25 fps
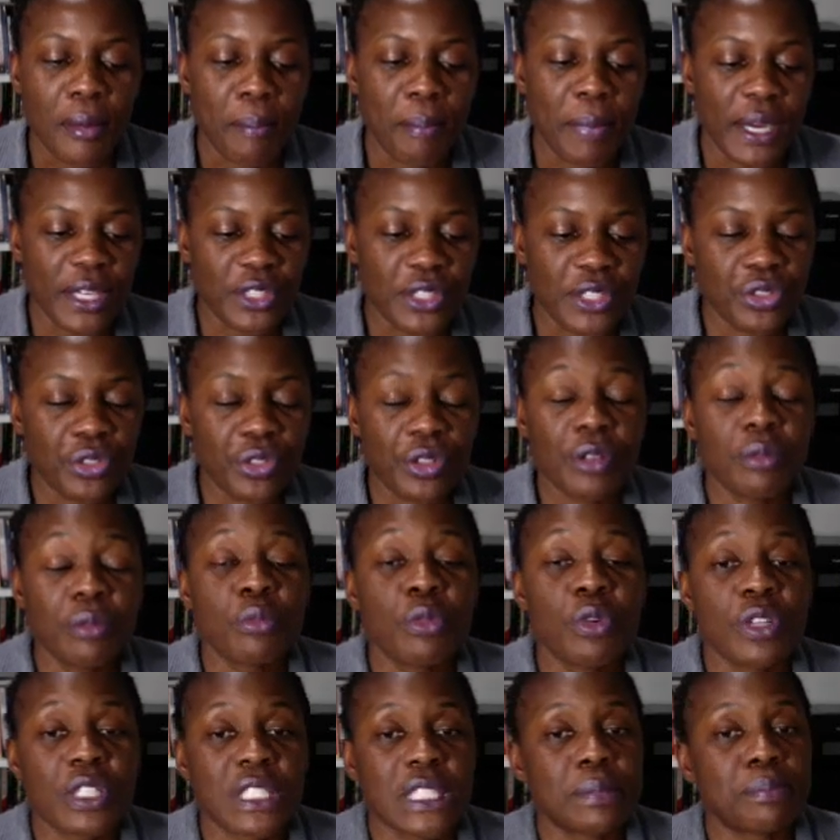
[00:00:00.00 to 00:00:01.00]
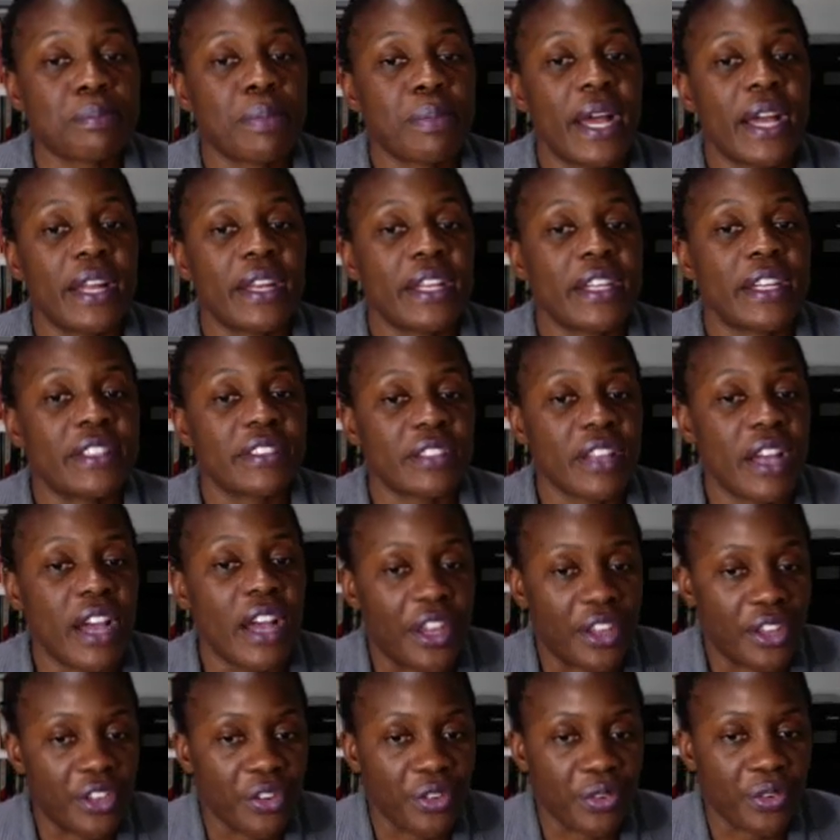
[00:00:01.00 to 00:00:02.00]
But to the most part, it's
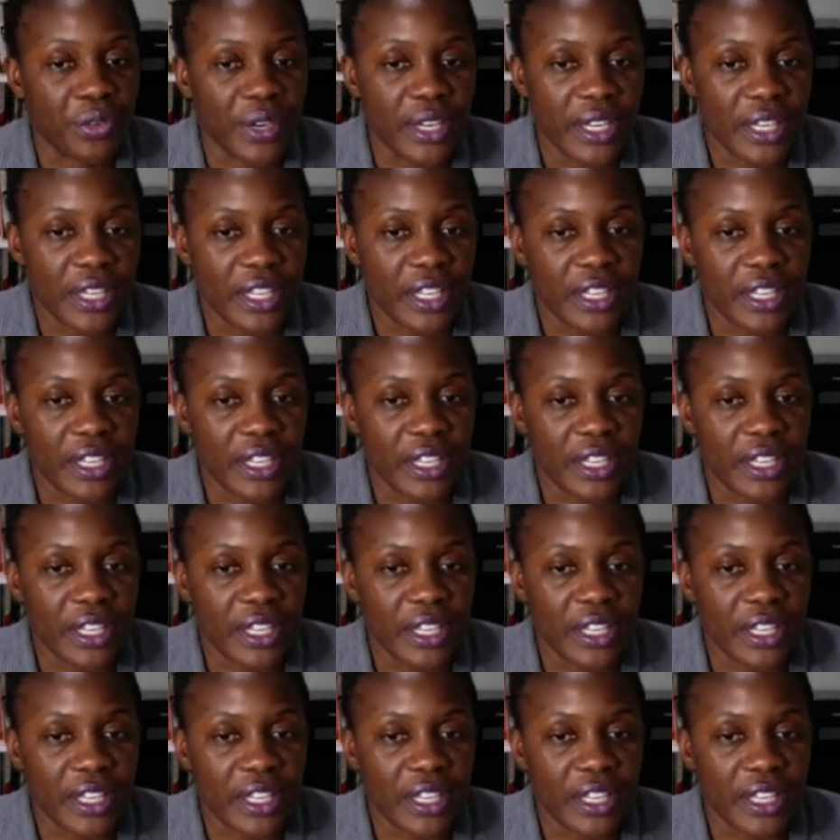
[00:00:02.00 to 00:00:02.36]
accurate.